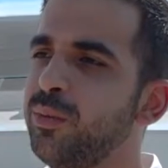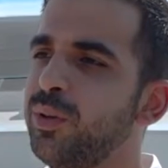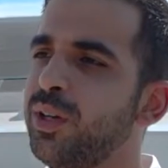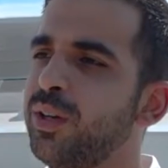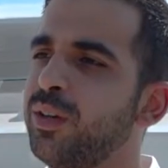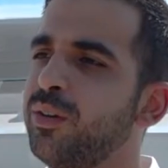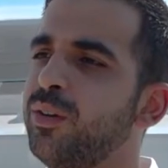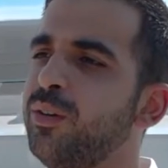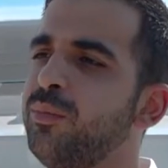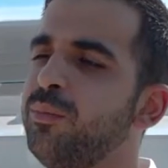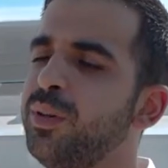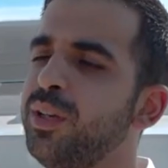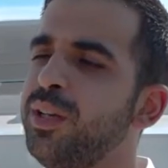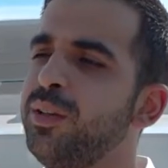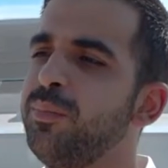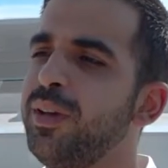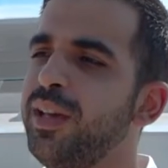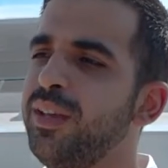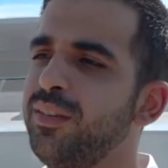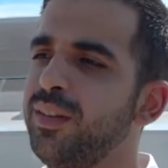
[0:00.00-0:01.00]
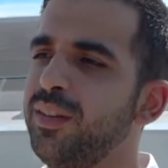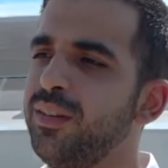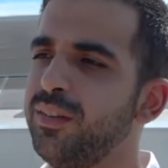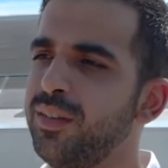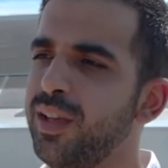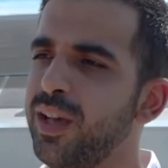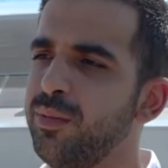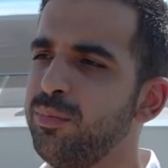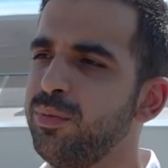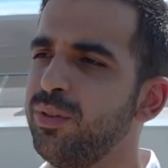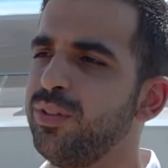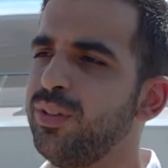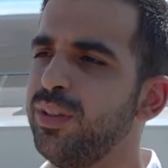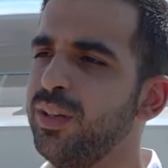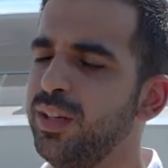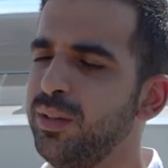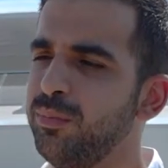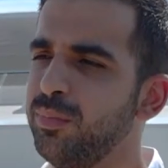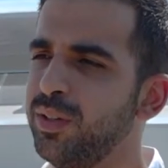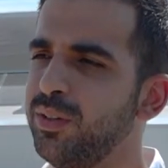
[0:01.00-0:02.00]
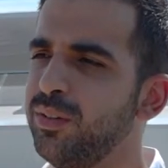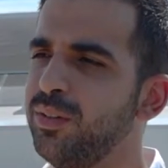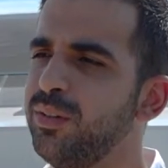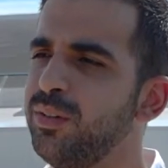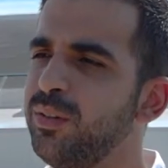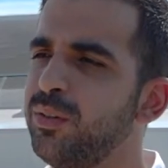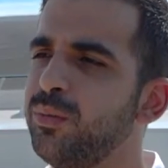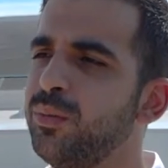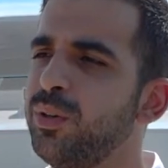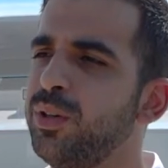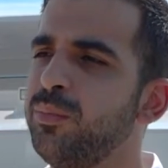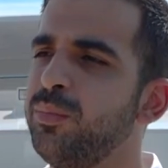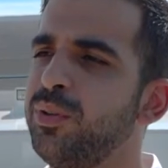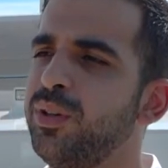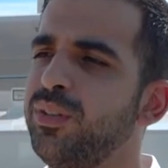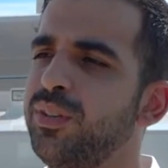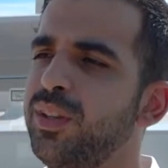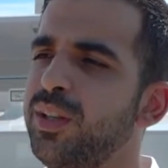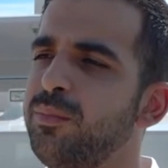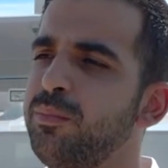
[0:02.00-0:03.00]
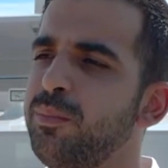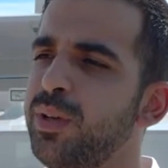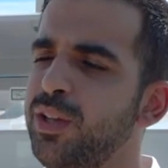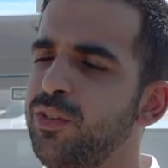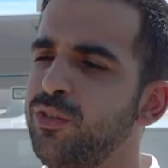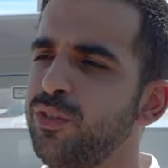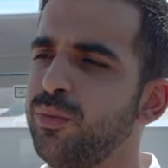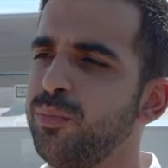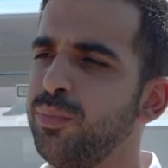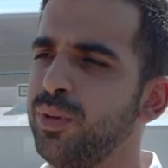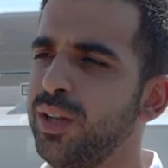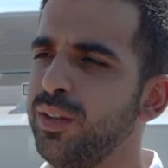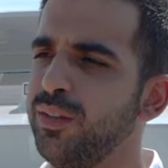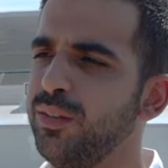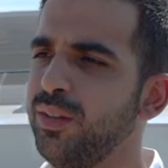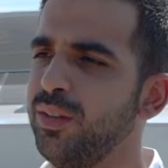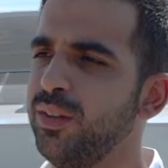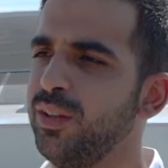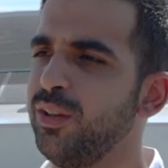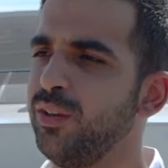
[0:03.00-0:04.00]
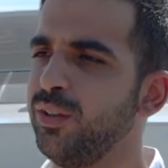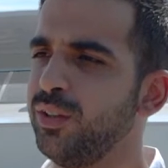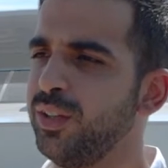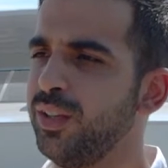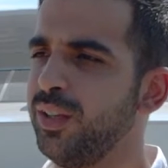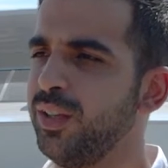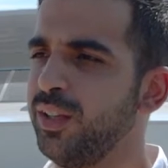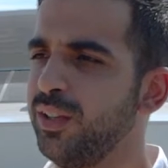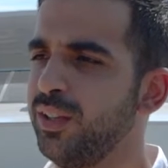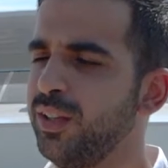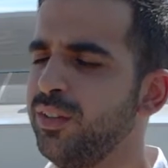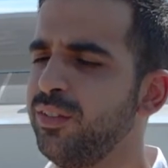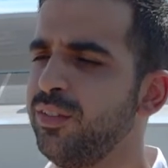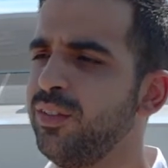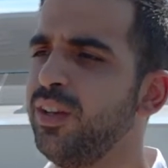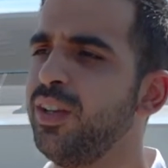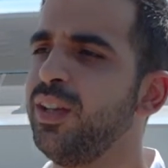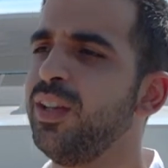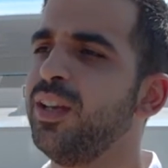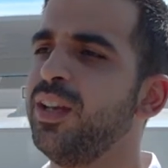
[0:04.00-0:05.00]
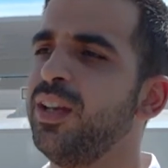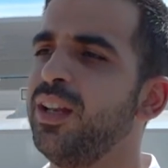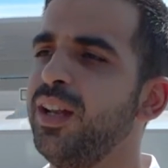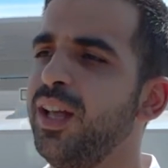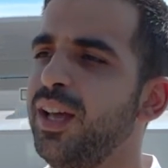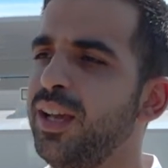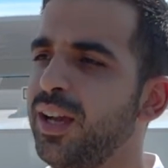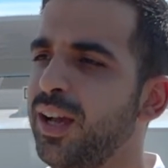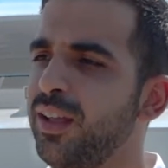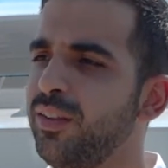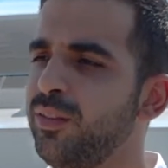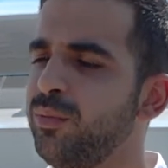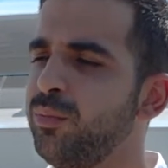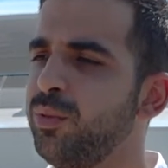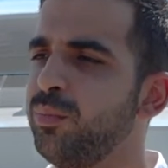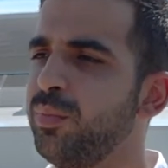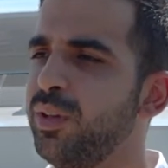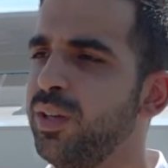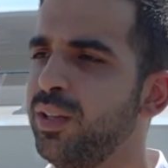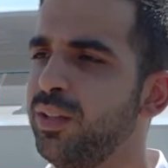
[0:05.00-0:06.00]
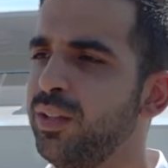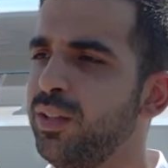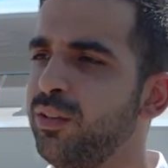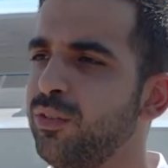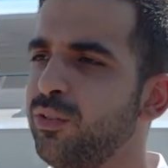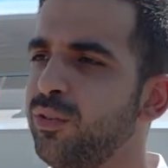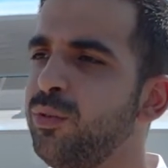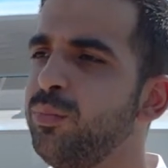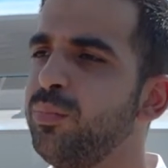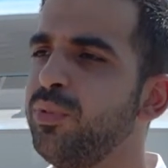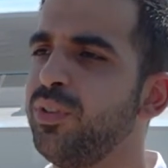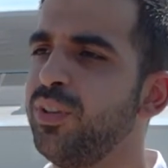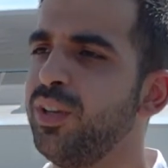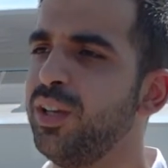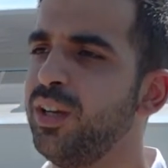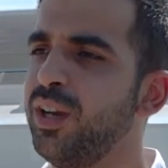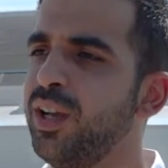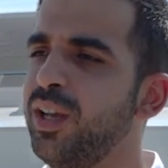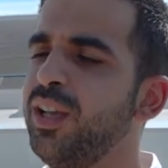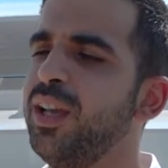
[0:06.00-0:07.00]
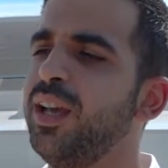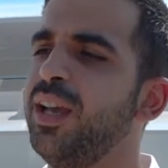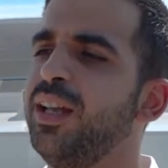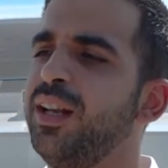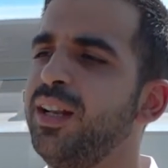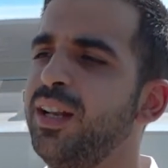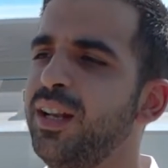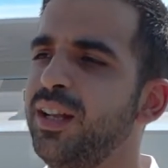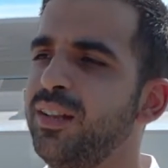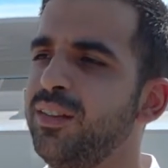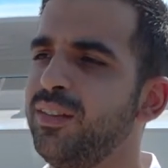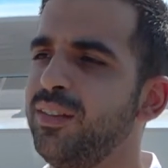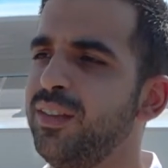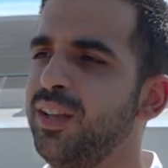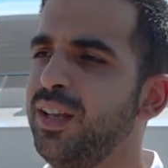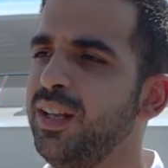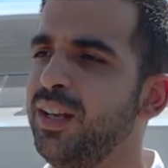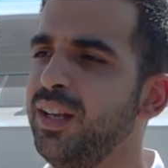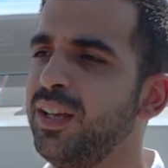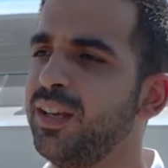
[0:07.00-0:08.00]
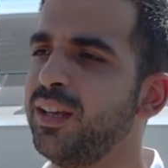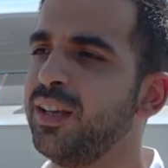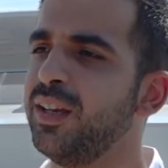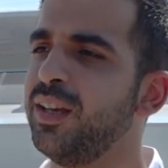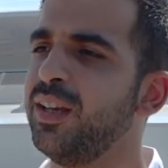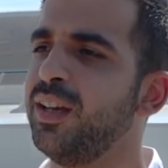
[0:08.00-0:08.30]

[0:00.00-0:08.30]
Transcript: We're a company based in Cyprus and Lebanon. We represent major brands in the yachting industry like Azimut Benetti Group, Sea and Elan Sailing.